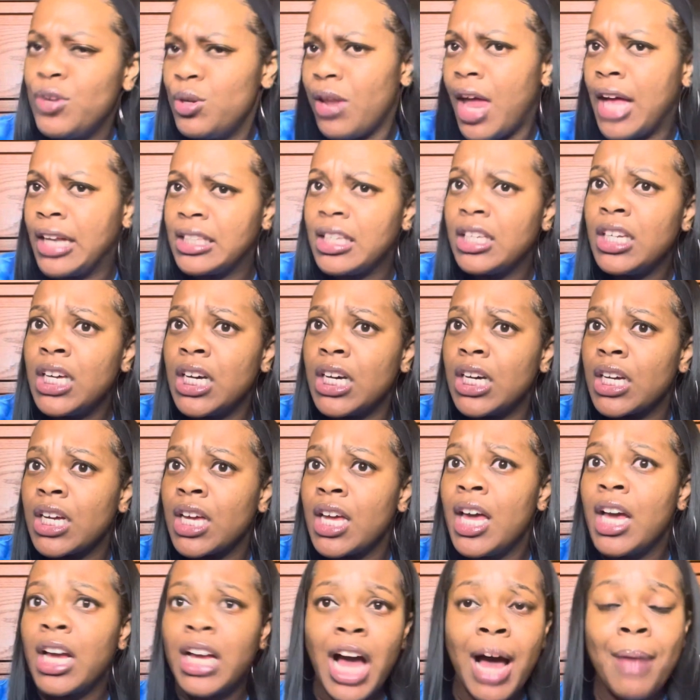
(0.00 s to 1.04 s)
you like the look.
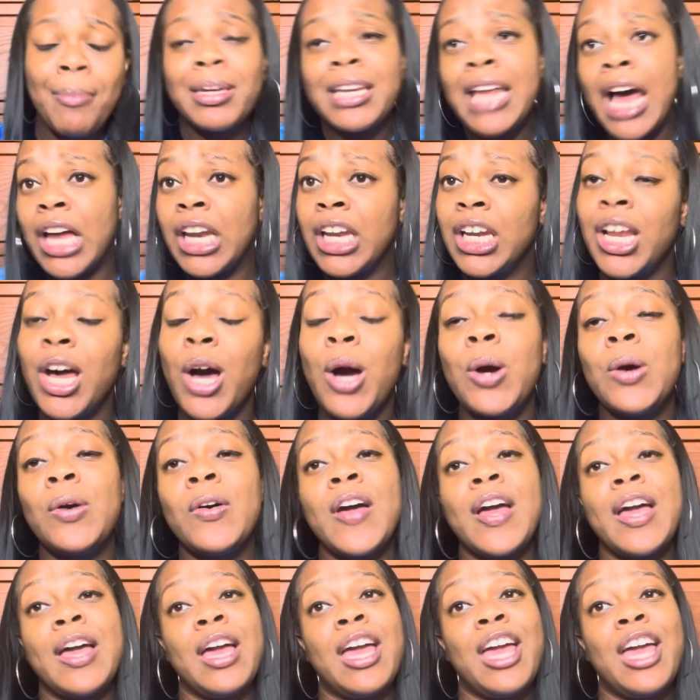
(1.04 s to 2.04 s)
Comment down below